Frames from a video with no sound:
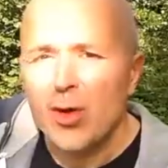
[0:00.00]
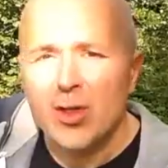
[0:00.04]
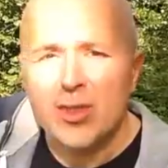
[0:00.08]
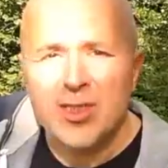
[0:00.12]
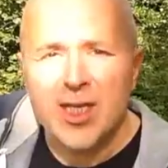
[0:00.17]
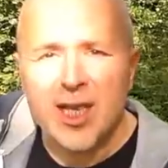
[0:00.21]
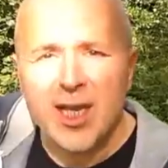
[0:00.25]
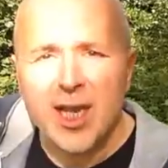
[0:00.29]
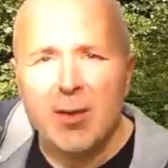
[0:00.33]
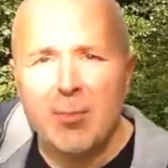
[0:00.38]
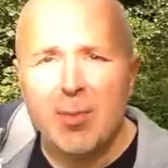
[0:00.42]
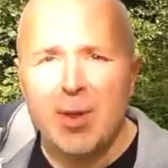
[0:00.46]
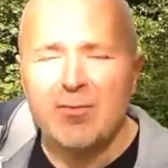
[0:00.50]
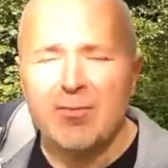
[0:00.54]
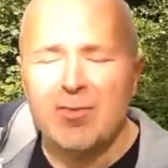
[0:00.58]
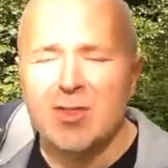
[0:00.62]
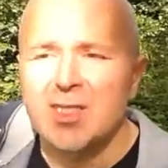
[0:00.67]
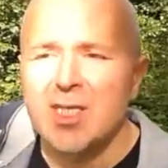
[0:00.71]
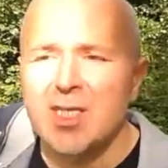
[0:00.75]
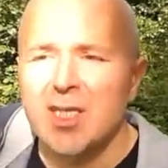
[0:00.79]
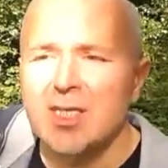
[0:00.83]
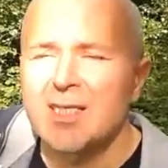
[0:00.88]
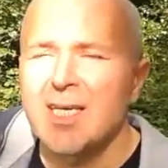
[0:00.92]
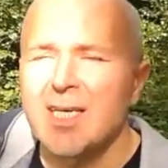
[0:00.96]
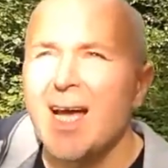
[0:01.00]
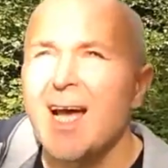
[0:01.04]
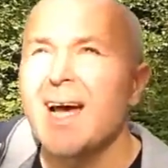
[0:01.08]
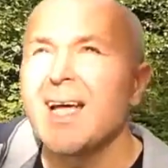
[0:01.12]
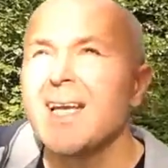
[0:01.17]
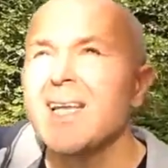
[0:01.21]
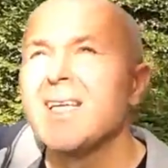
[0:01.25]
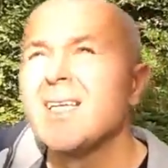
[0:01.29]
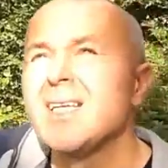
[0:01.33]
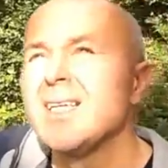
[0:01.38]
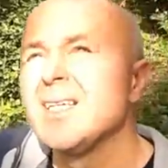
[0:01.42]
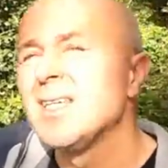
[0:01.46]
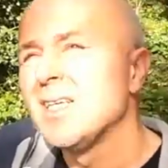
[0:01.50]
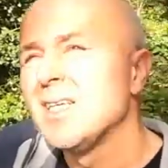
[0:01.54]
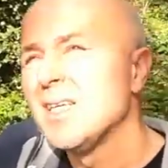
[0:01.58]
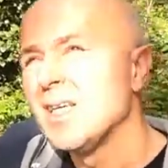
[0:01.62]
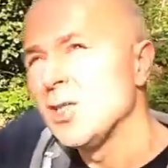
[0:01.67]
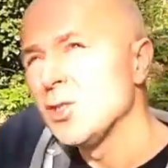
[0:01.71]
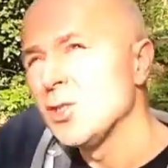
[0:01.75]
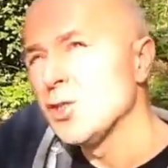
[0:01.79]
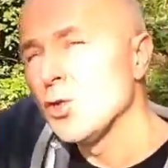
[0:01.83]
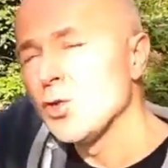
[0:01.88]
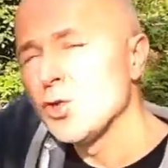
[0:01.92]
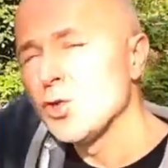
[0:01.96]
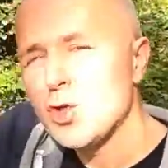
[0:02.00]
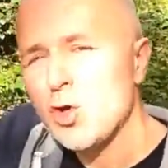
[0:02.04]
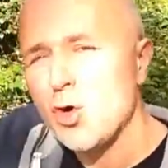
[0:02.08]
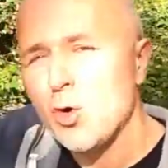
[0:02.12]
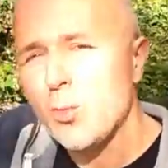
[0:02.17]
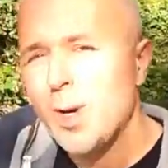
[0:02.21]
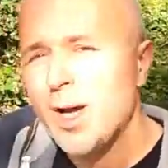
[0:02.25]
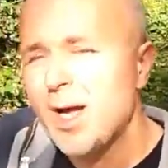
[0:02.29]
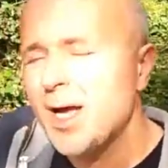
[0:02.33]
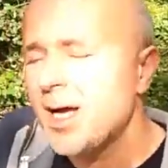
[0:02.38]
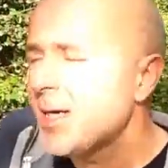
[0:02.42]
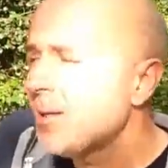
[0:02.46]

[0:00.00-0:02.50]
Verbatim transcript: I thought I'd take a bit of a sit down. Sun's come